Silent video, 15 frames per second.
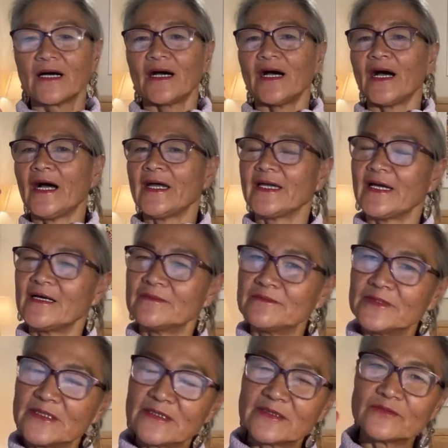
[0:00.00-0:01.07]
I am
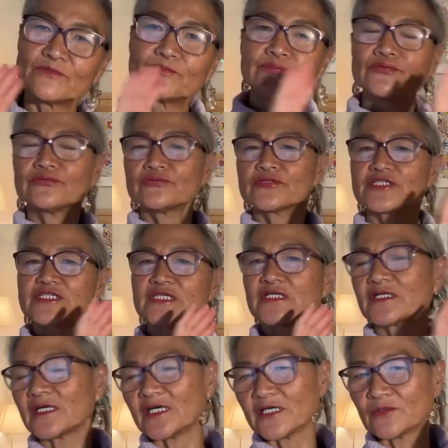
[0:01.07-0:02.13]

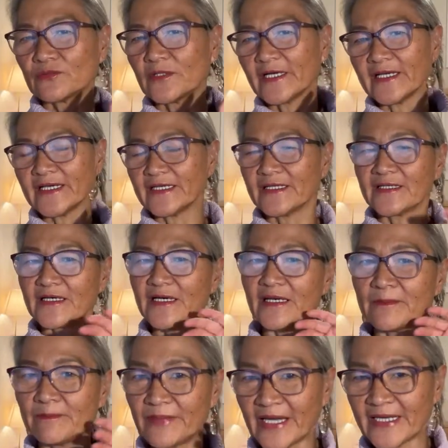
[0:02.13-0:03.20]
pushing away a
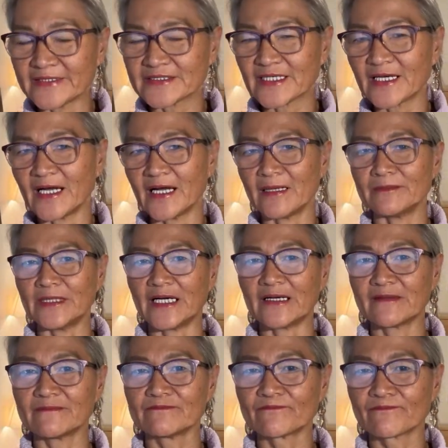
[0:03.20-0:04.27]
bad karma.
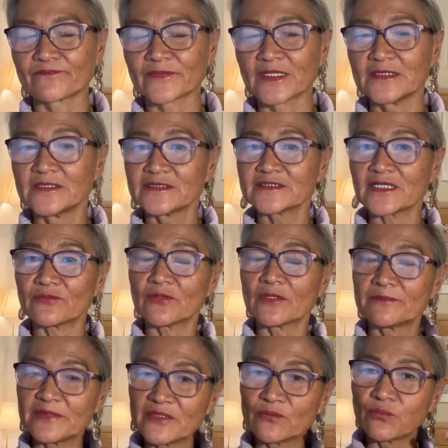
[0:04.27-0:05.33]
There will
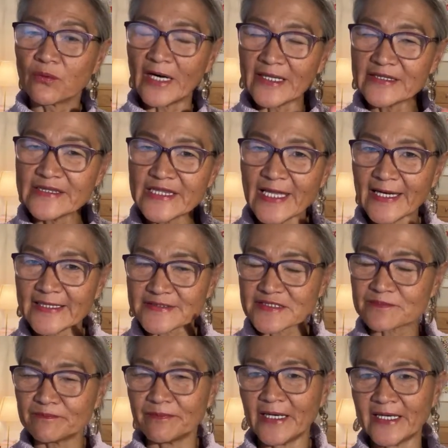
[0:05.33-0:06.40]
be one less
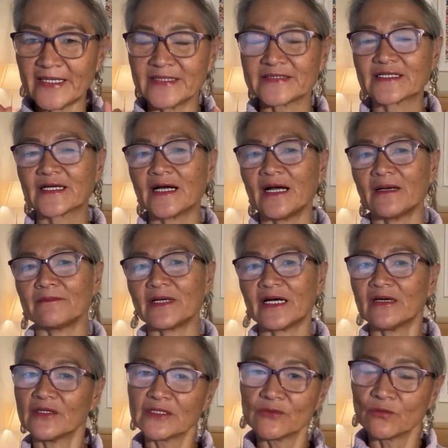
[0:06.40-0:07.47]
bad karma,
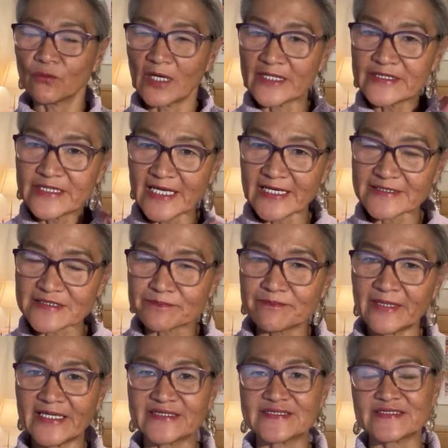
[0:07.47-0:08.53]
one less
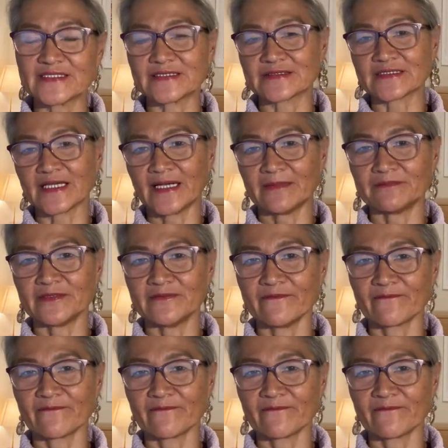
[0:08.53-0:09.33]
bad things happen.